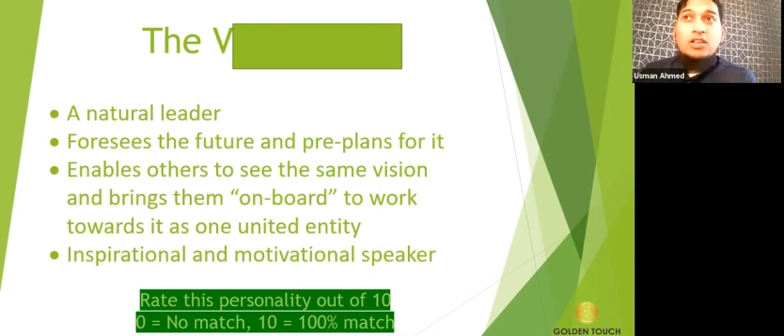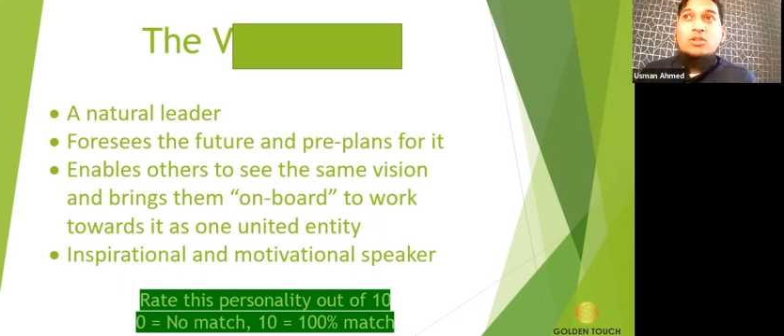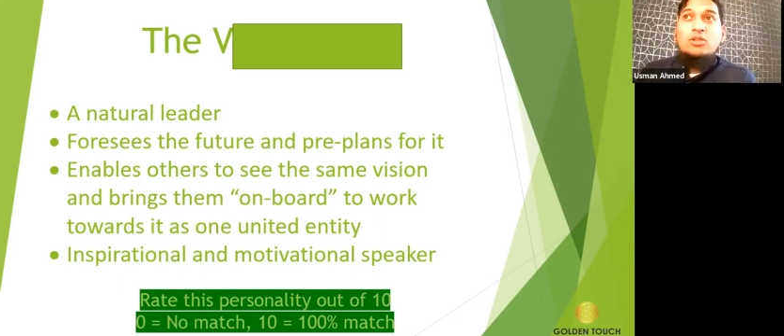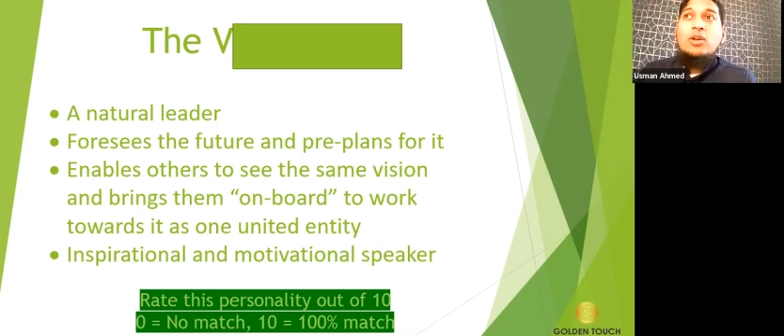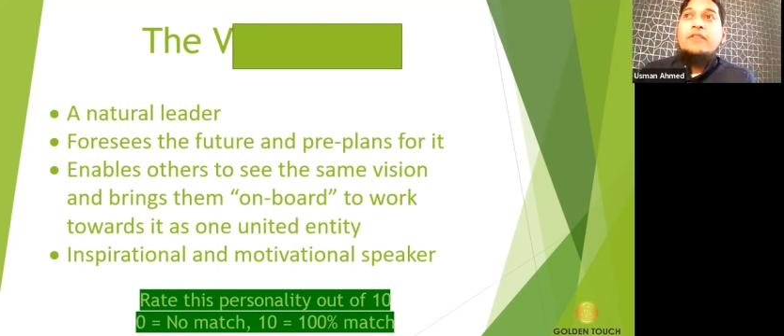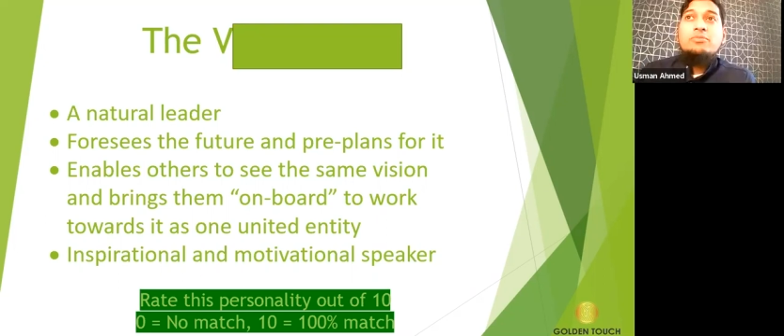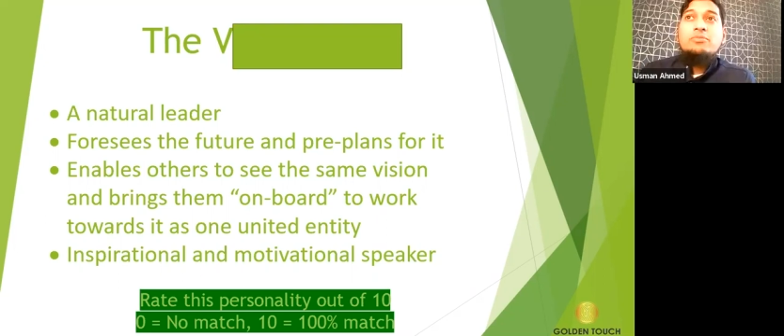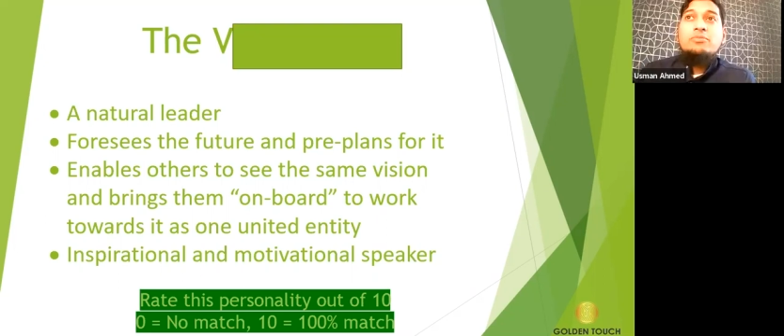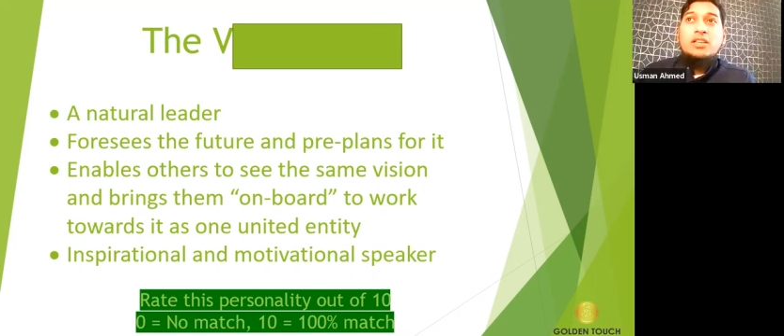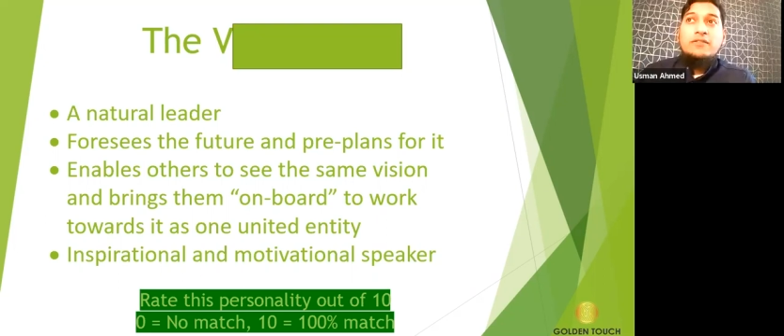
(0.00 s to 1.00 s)
you have to
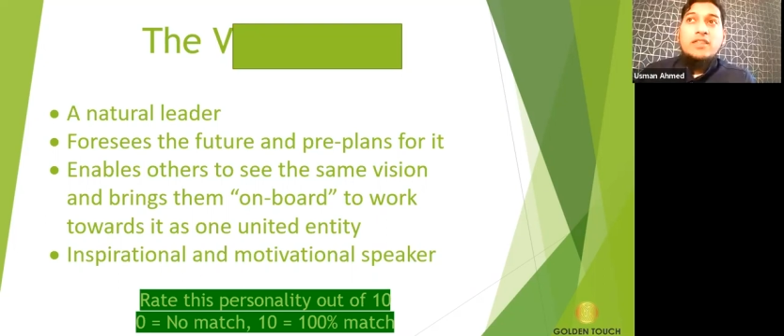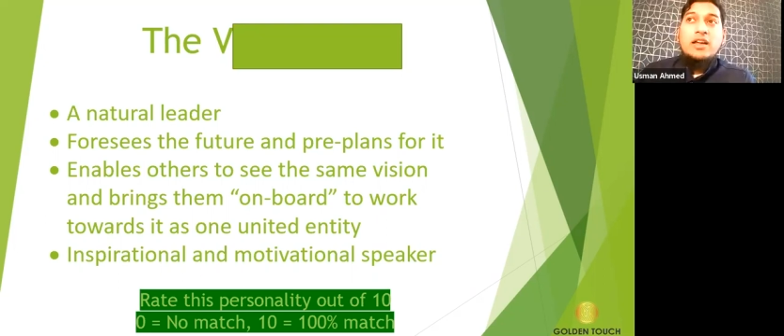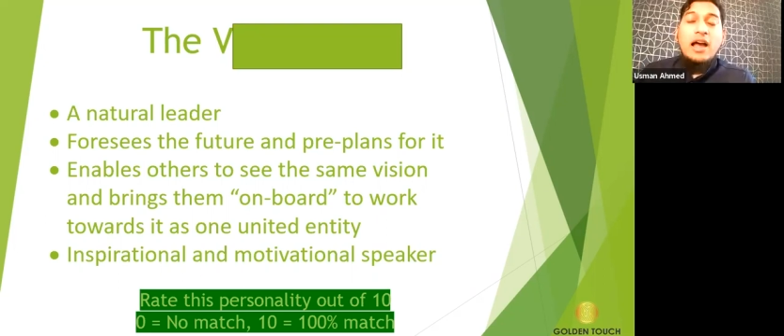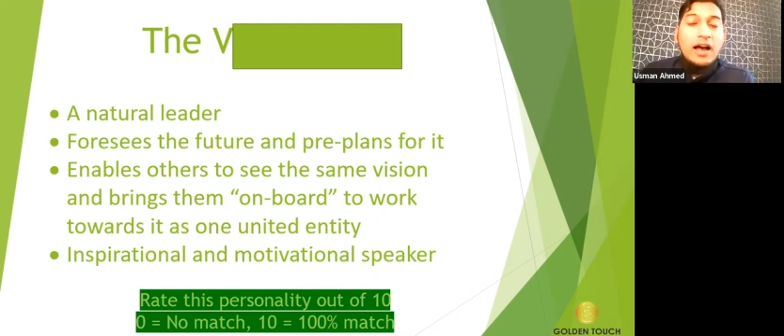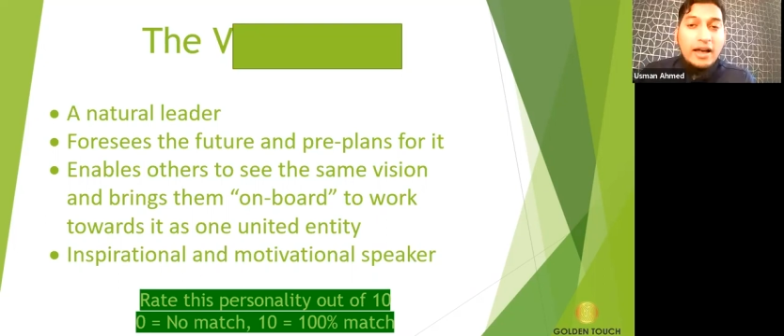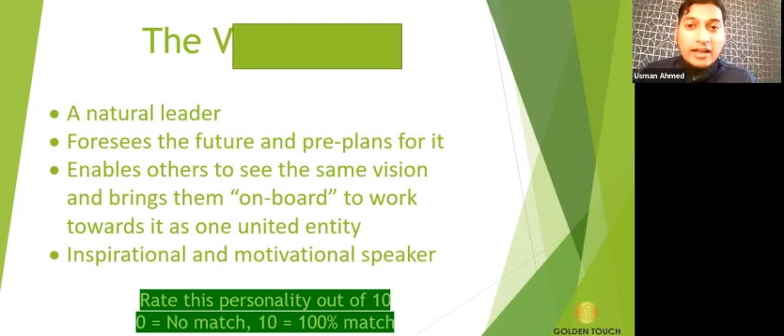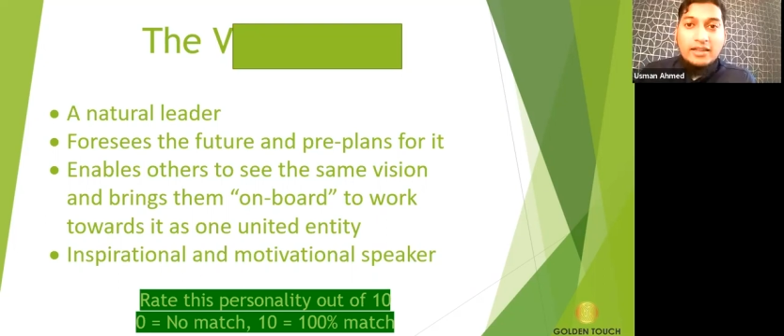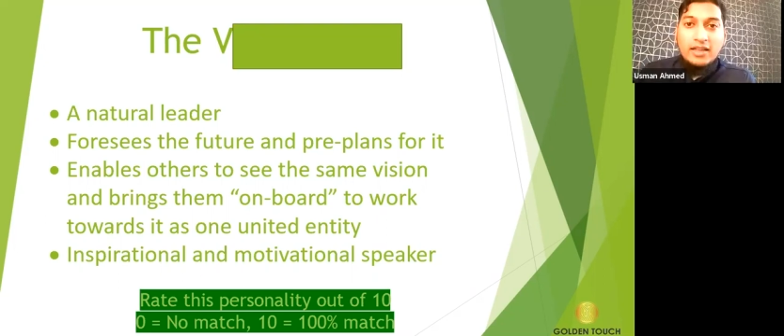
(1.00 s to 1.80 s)
believe that I